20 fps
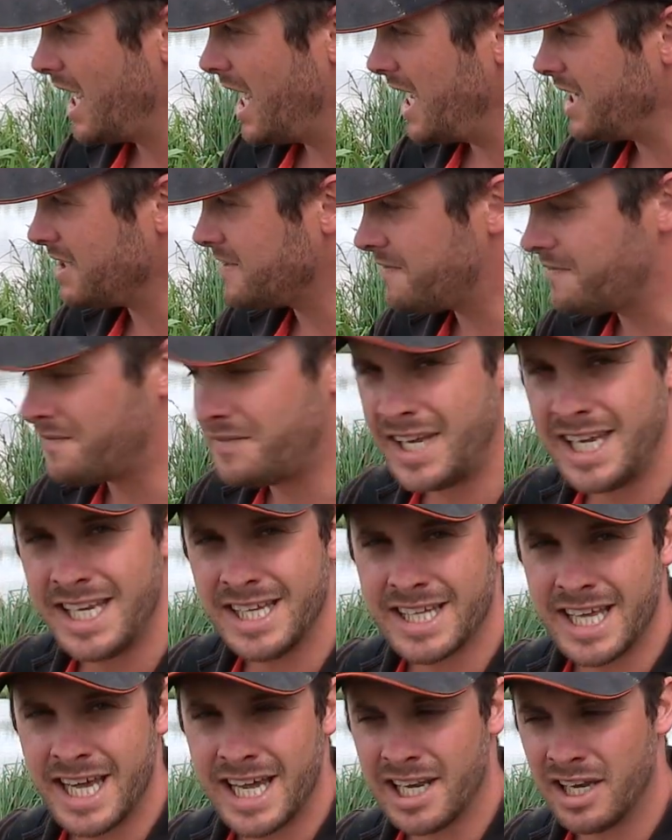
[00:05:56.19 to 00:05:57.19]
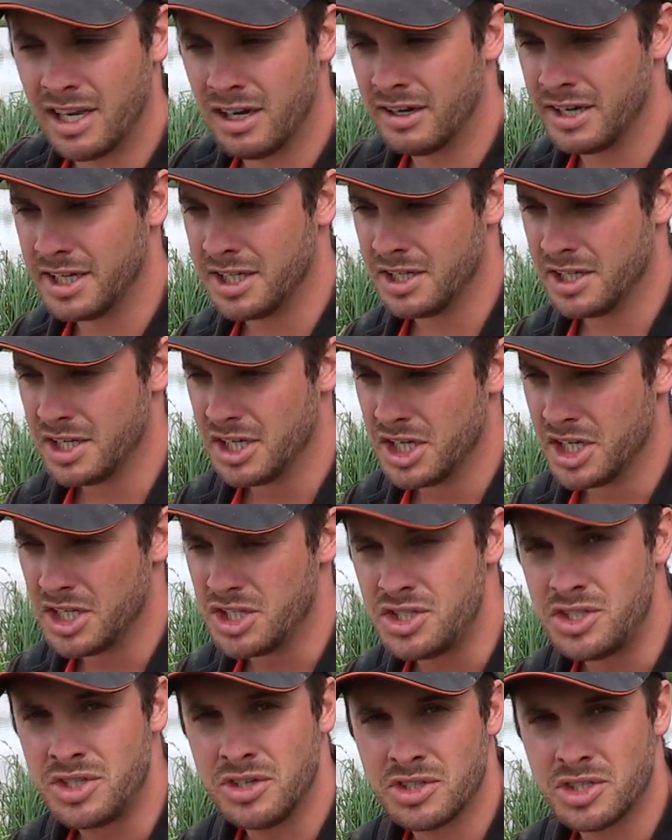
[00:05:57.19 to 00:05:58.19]
is feed that line
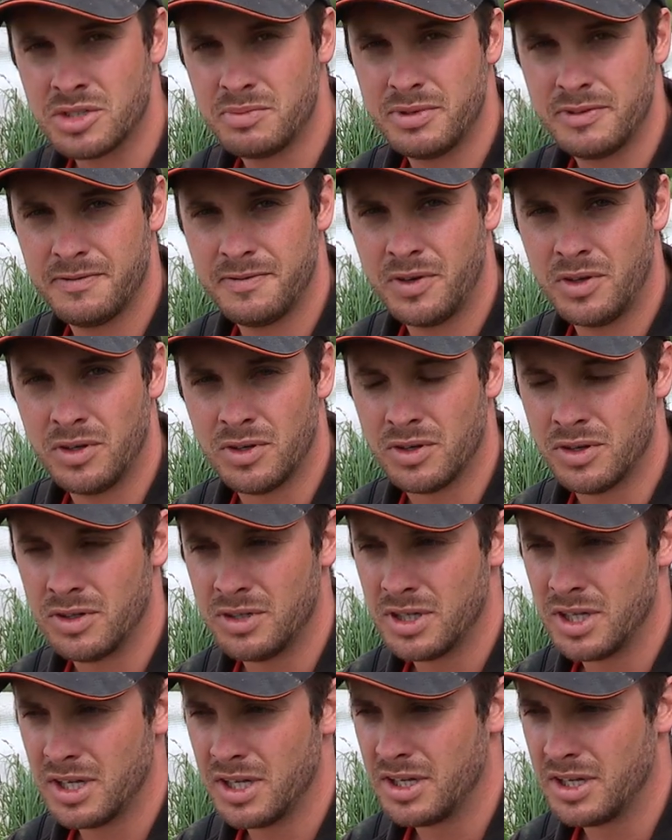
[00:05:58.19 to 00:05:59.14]
just before